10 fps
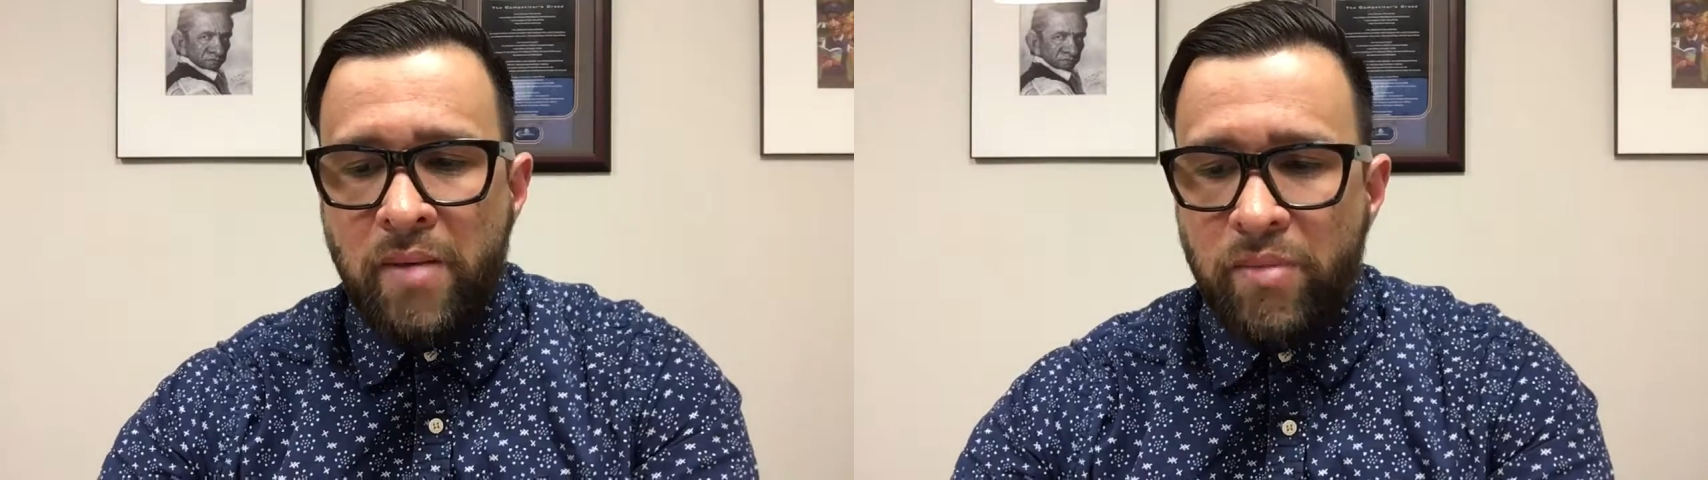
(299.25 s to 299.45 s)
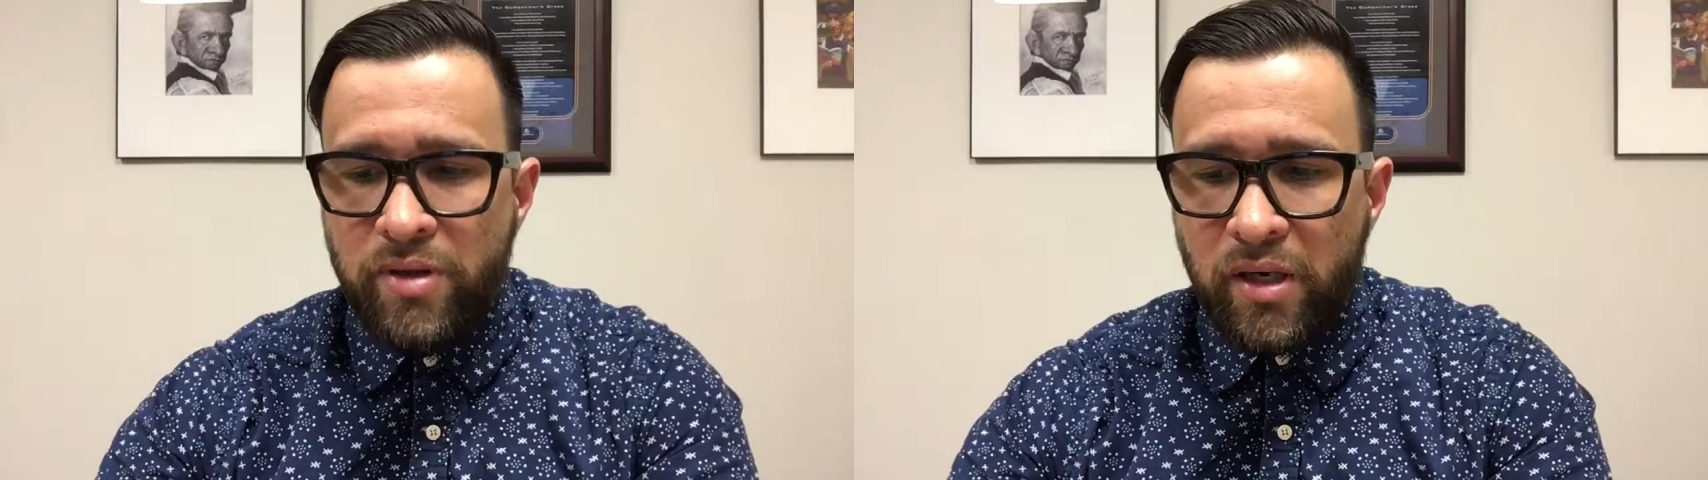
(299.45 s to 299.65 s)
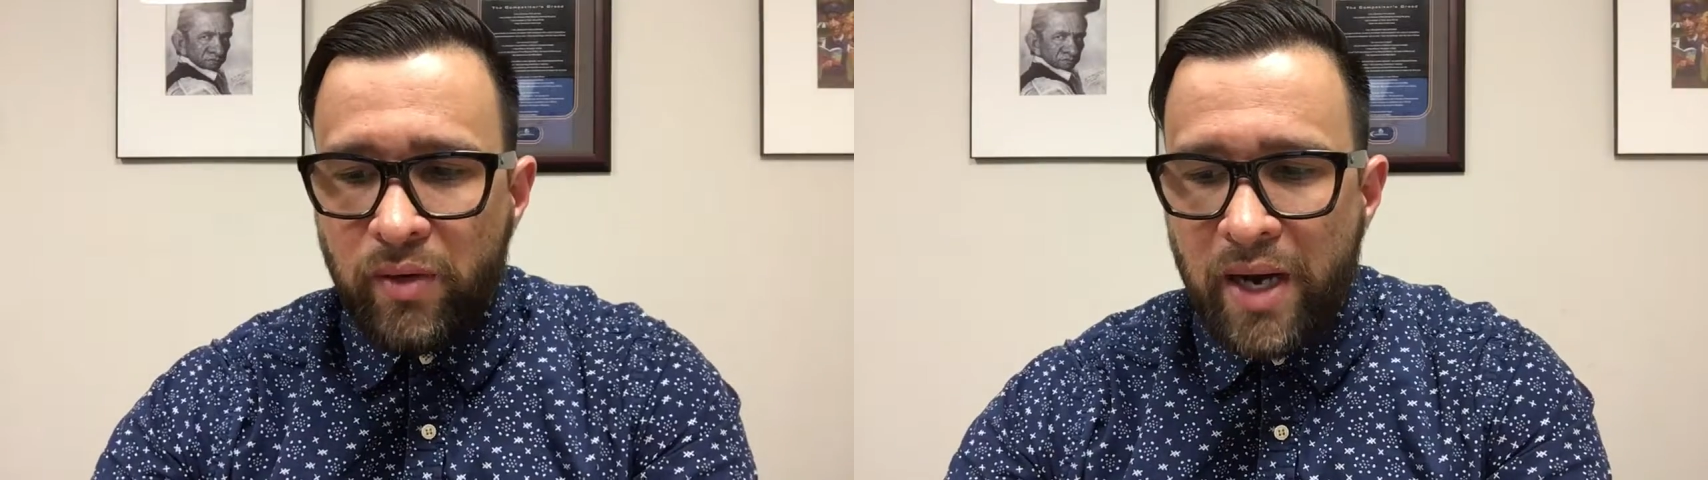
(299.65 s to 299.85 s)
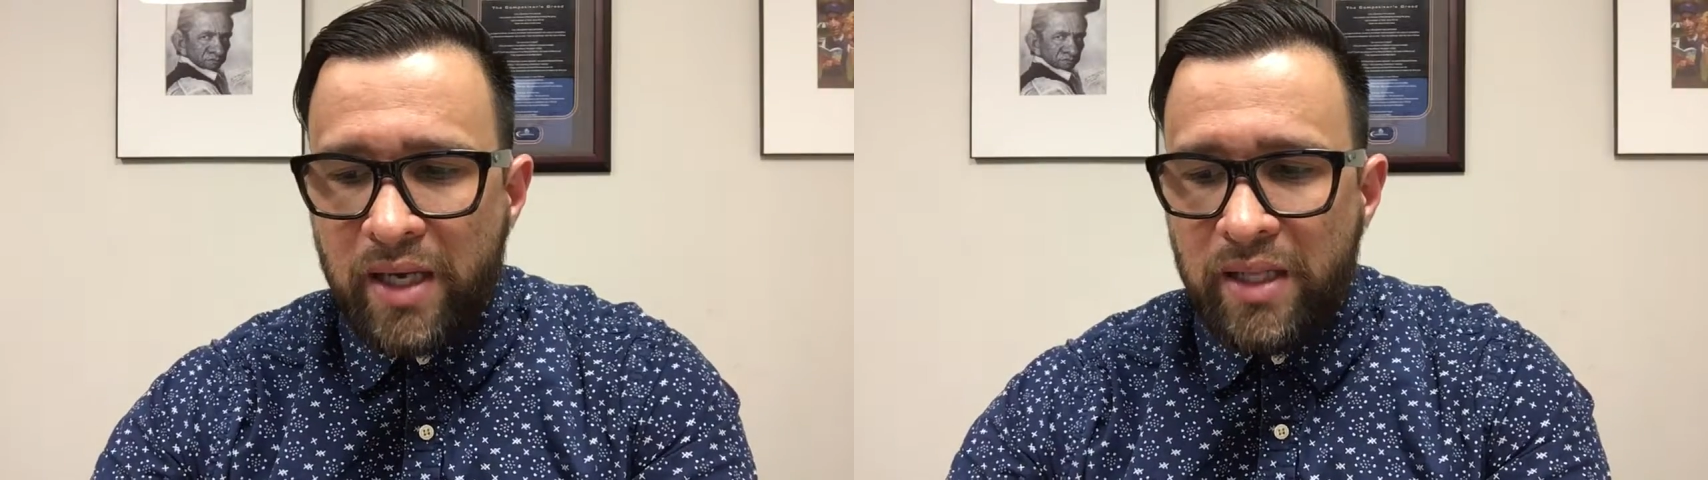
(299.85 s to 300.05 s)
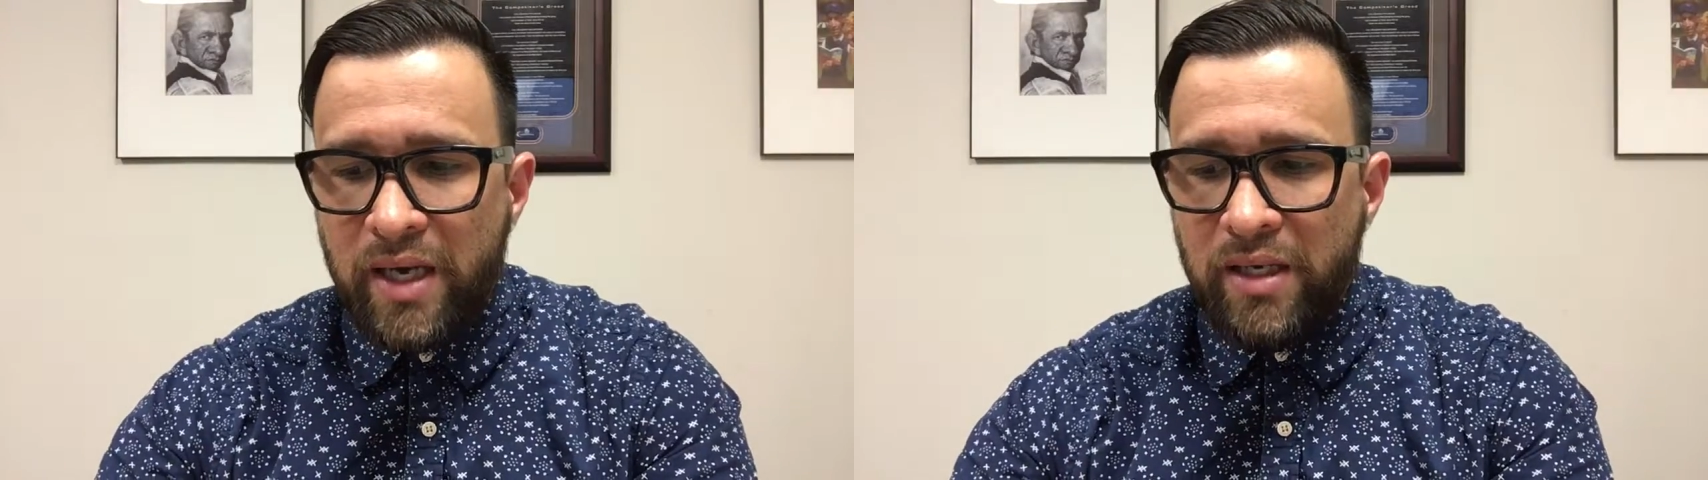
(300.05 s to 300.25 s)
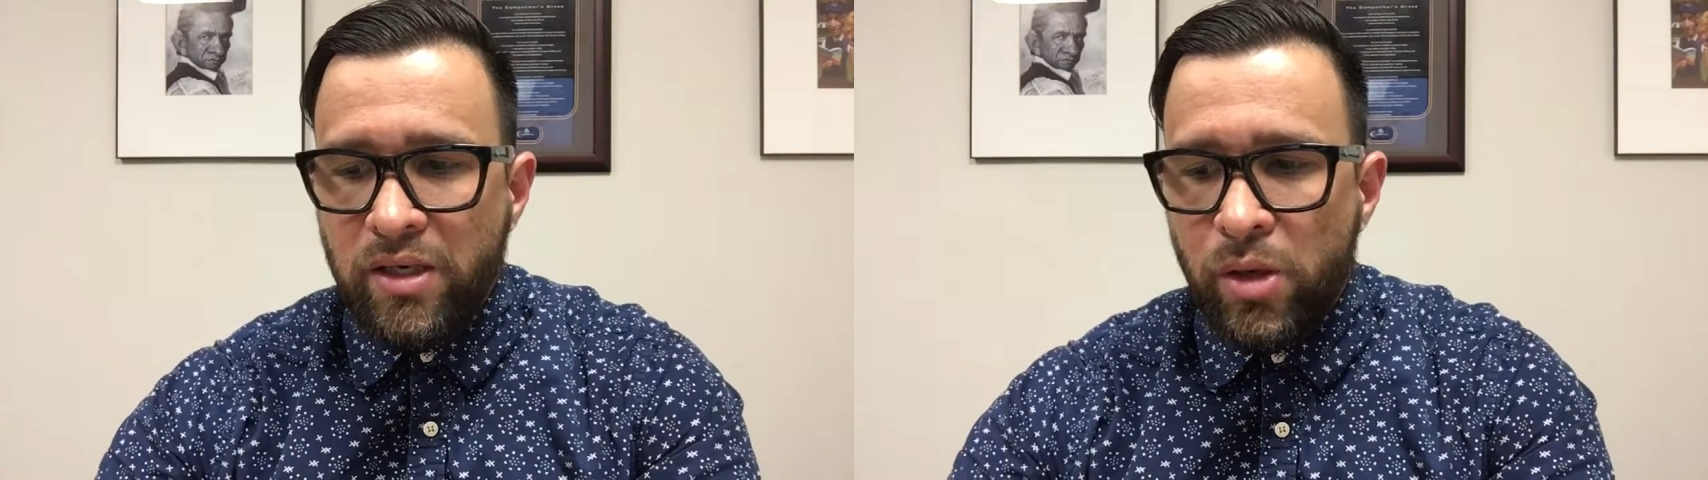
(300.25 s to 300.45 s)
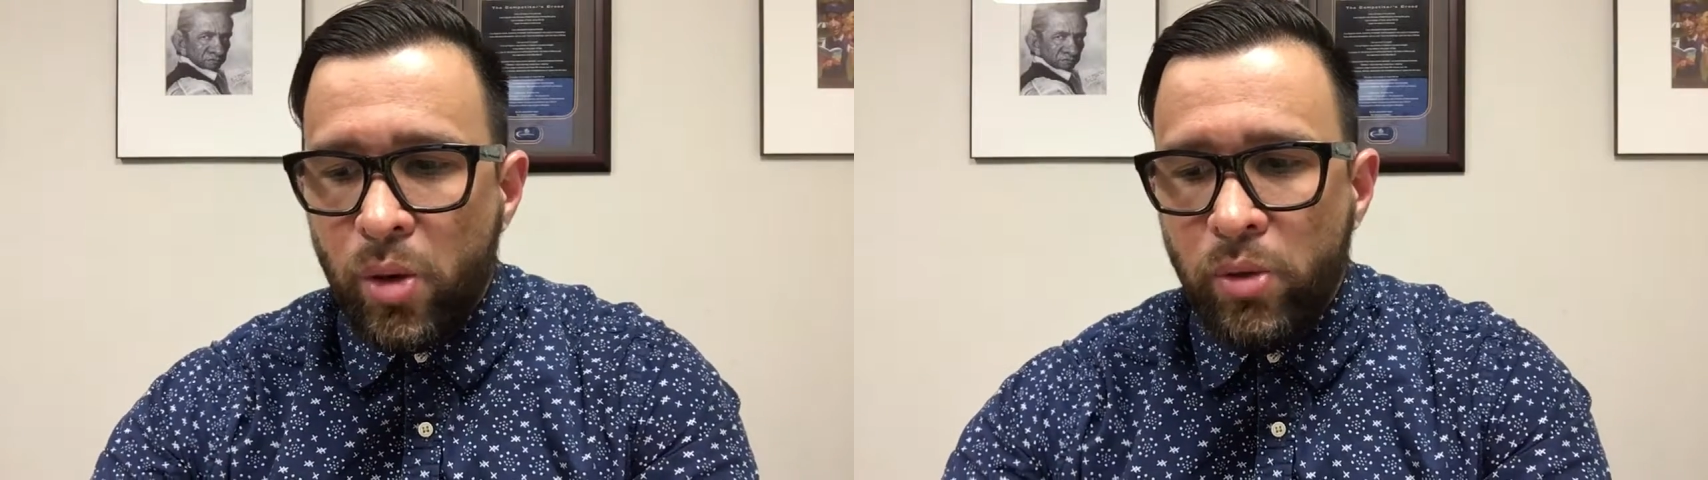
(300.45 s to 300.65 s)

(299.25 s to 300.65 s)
but the crackline not